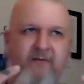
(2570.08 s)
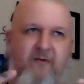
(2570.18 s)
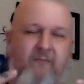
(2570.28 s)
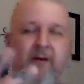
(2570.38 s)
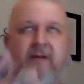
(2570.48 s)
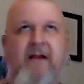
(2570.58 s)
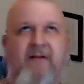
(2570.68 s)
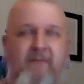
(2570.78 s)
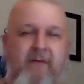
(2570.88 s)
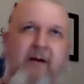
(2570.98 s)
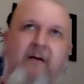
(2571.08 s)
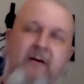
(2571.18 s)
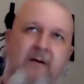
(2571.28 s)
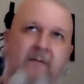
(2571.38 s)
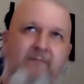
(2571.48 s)
not
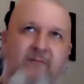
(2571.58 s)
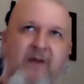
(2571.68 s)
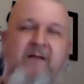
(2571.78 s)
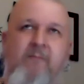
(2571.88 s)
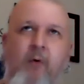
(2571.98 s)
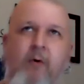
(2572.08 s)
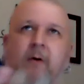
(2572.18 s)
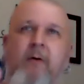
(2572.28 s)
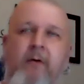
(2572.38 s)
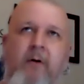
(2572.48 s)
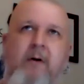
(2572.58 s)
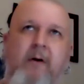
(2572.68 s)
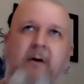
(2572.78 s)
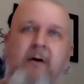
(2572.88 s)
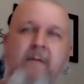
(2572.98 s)
like
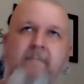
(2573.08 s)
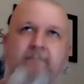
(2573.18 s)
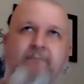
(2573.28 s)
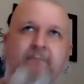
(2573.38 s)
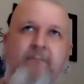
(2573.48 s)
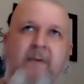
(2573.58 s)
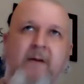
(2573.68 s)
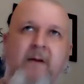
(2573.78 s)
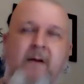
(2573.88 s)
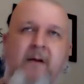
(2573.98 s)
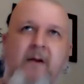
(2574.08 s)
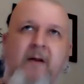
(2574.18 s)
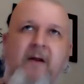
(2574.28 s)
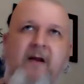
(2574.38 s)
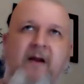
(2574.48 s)
more.
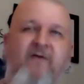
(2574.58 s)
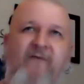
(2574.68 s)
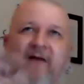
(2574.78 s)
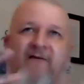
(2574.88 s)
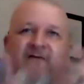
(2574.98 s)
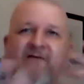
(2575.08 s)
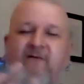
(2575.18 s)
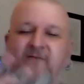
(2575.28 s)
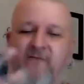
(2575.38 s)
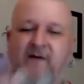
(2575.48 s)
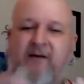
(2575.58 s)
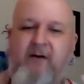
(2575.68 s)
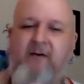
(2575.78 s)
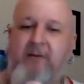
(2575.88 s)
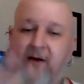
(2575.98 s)
His face is
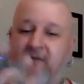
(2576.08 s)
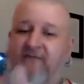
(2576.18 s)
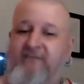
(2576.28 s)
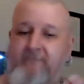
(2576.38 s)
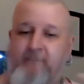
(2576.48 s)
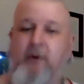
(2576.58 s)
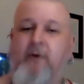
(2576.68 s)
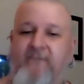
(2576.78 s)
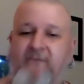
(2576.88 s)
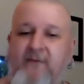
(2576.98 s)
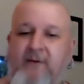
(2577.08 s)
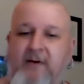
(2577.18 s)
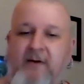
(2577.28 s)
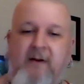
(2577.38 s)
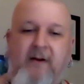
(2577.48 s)
disfigured because of birth
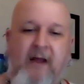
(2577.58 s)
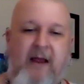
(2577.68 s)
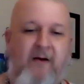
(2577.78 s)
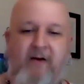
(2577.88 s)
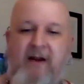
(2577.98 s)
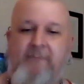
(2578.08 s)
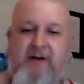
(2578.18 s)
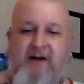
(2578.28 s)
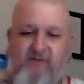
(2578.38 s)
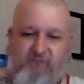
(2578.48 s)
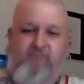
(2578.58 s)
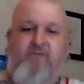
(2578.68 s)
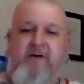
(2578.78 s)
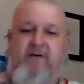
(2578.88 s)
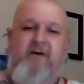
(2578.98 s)
and all that, but he's
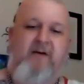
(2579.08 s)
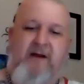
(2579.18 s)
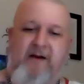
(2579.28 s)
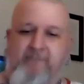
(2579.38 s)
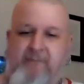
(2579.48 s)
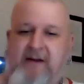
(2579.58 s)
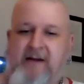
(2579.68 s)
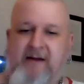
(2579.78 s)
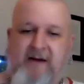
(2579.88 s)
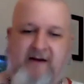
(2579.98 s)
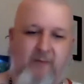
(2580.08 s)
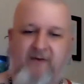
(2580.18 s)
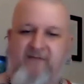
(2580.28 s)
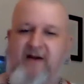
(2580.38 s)
really like big and he wears